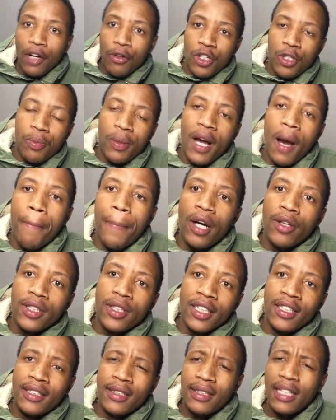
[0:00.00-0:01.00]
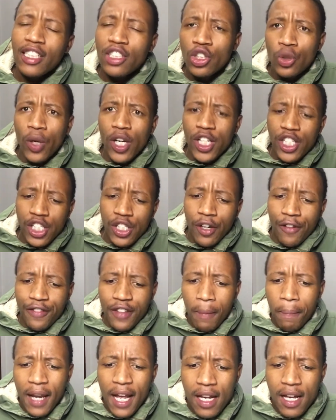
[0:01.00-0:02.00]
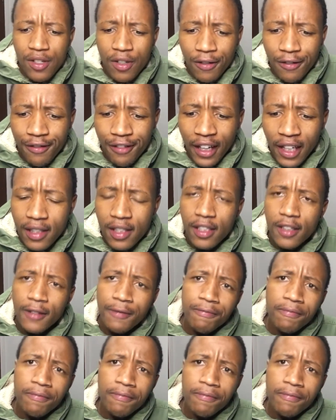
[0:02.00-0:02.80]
speak about is the situation of the players of Wits.